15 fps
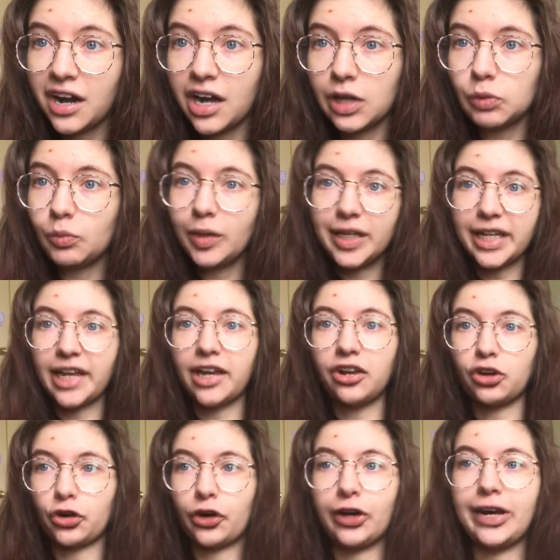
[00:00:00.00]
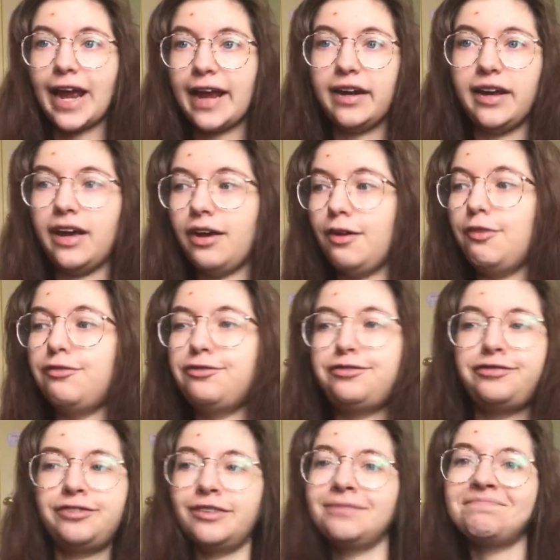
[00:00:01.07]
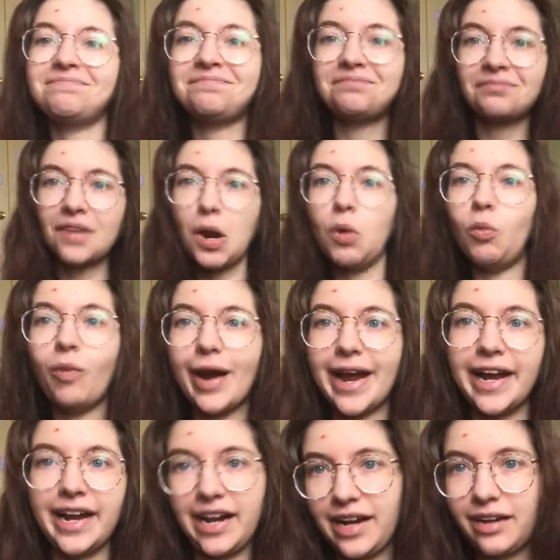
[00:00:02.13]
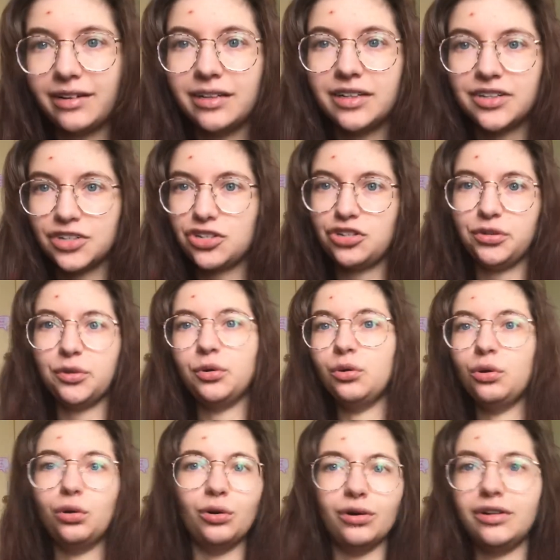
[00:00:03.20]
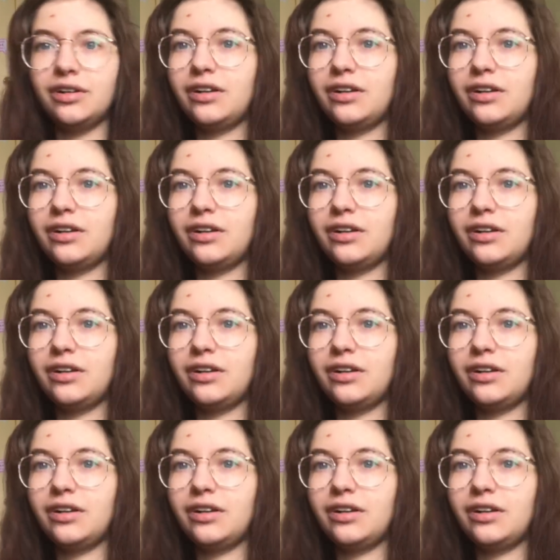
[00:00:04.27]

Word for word: a really creative way to